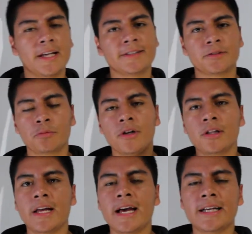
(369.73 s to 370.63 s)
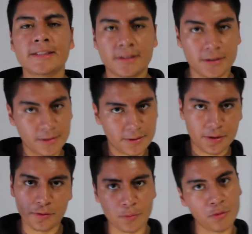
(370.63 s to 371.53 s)
as well as
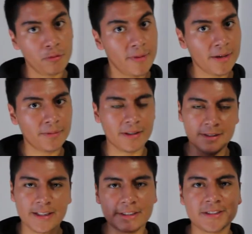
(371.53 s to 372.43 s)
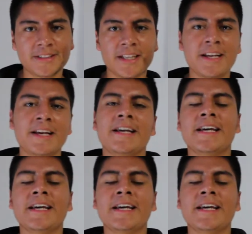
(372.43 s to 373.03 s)
the removable backplate, like I just said.